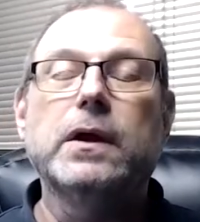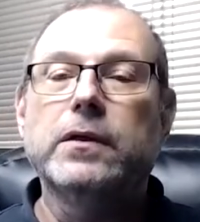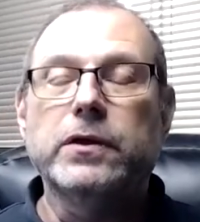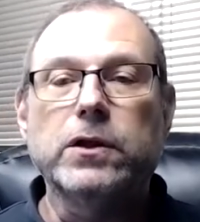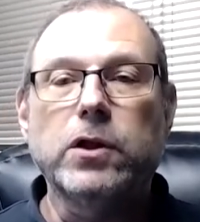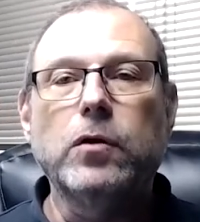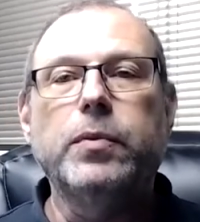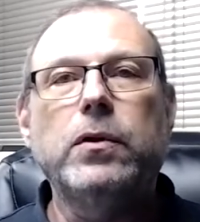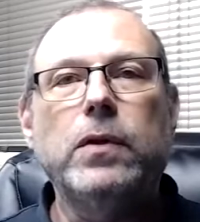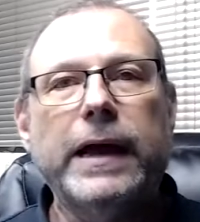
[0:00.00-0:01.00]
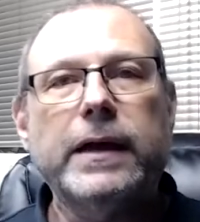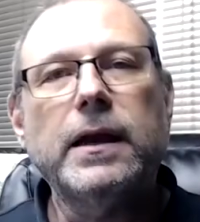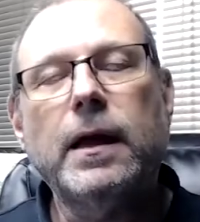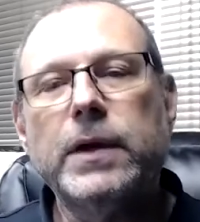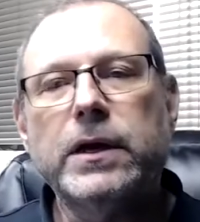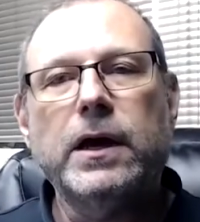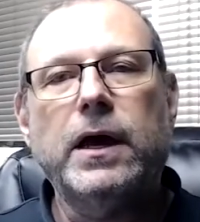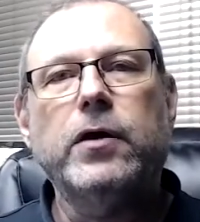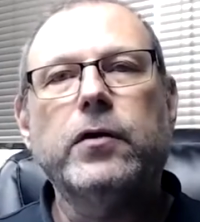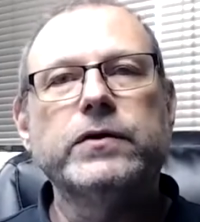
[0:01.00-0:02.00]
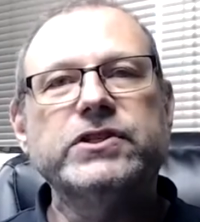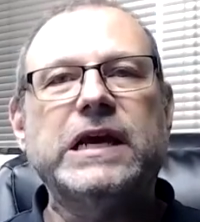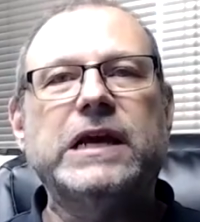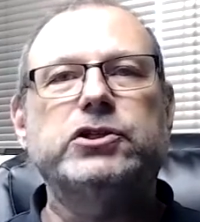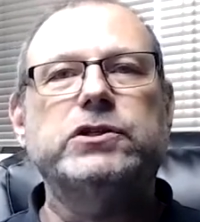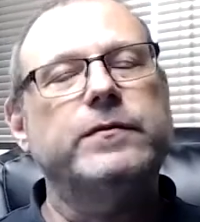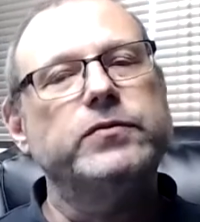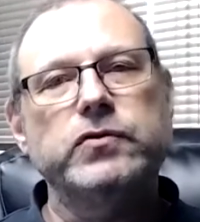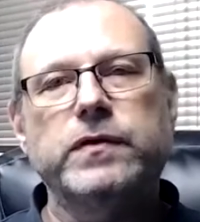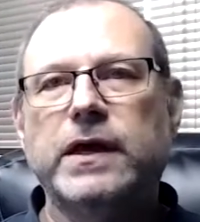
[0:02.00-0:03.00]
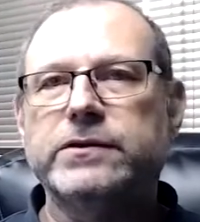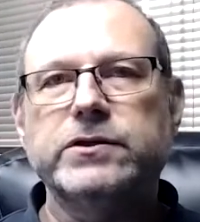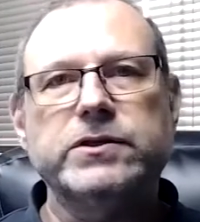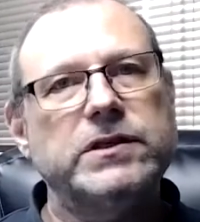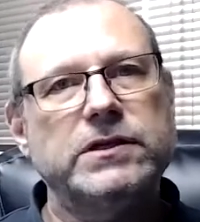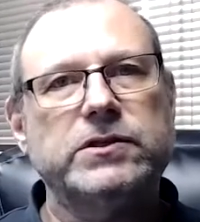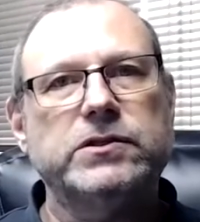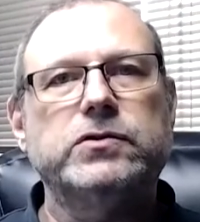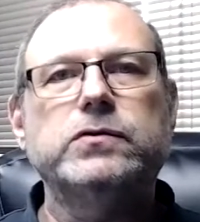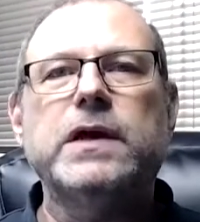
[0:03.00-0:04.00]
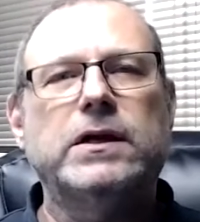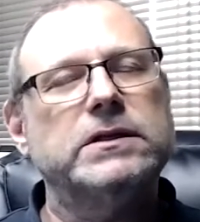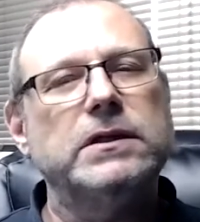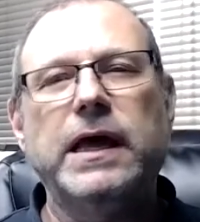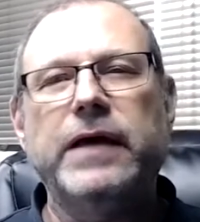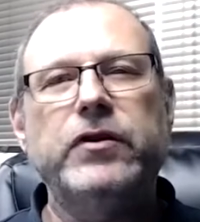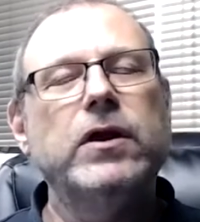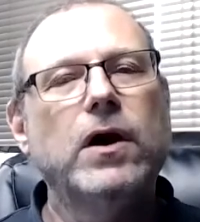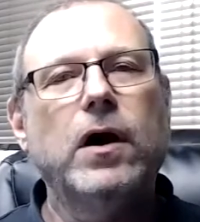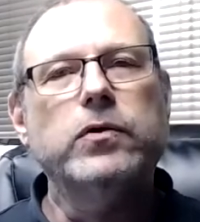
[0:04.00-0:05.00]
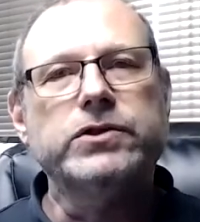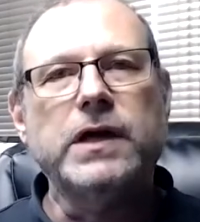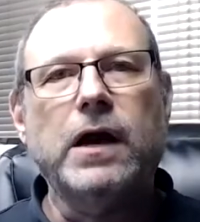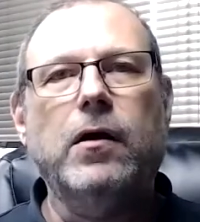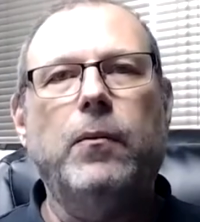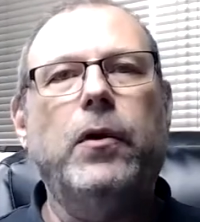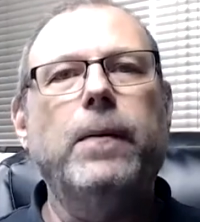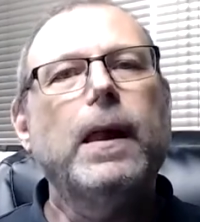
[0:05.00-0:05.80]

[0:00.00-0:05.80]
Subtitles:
The global economic recession from 2006 to 2011 was terrible.